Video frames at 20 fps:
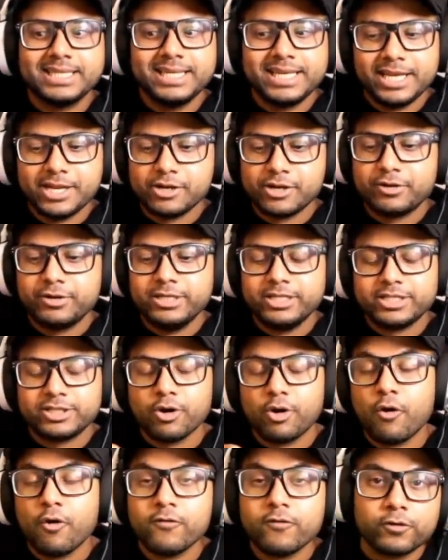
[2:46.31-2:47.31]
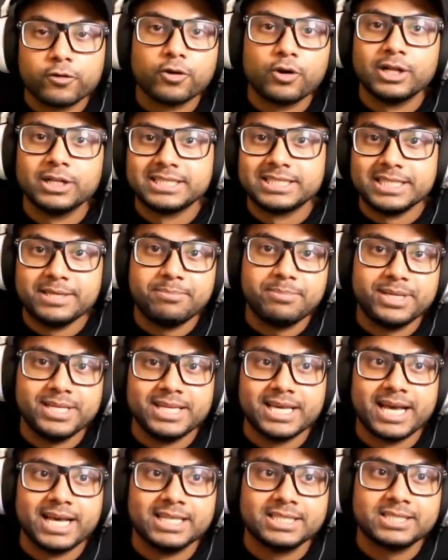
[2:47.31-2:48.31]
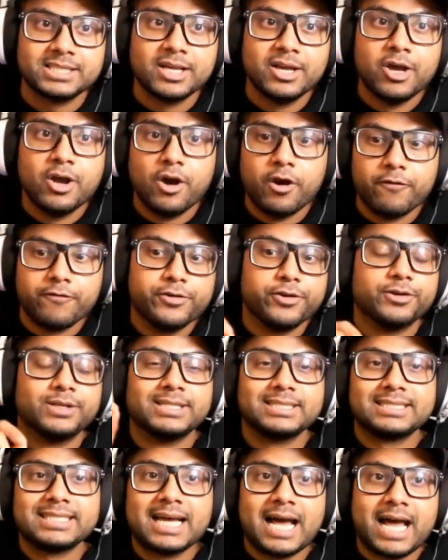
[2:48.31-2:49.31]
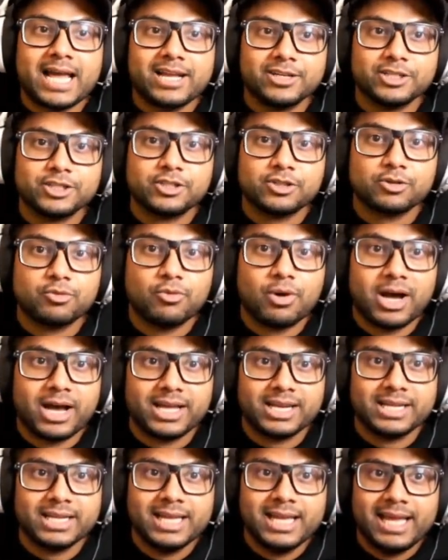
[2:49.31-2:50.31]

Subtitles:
increase the overall DPS of your entire squad,